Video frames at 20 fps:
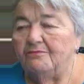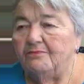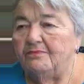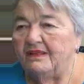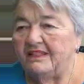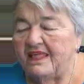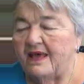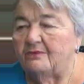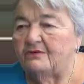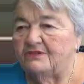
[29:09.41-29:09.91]

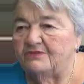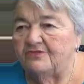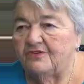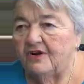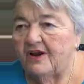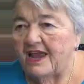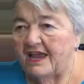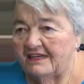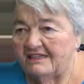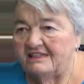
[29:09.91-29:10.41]
but that was
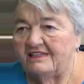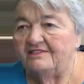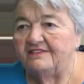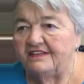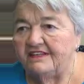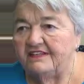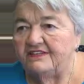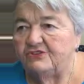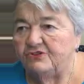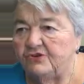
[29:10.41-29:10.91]
for
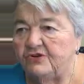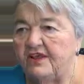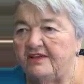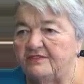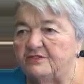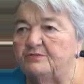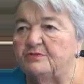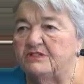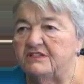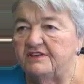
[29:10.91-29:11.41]
activities. You'd have
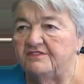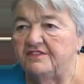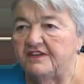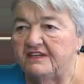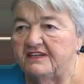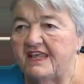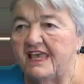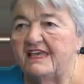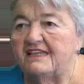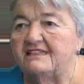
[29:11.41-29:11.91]
specific
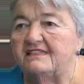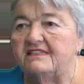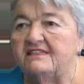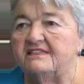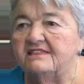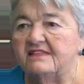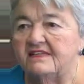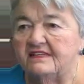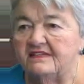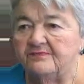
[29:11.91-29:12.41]

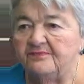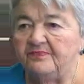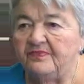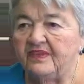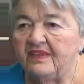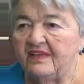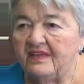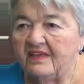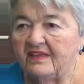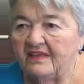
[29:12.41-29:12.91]
dances and
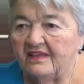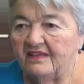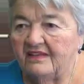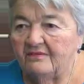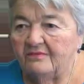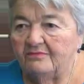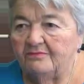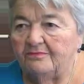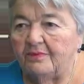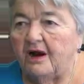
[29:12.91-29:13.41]

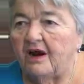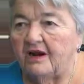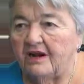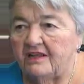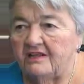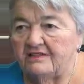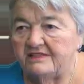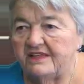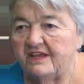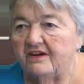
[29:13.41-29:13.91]

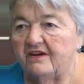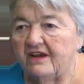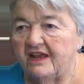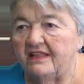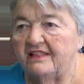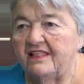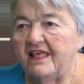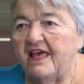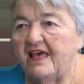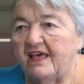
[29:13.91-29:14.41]
parties there
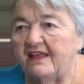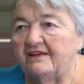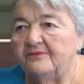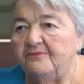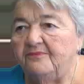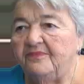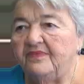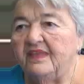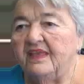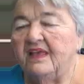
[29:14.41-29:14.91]
at that.
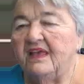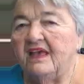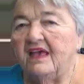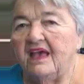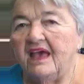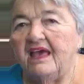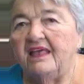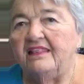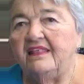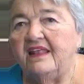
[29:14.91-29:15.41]

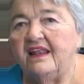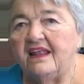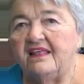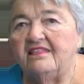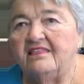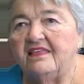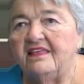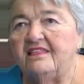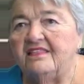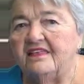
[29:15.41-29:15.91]
And then I
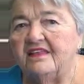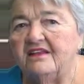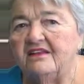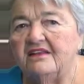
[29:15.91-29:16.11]
think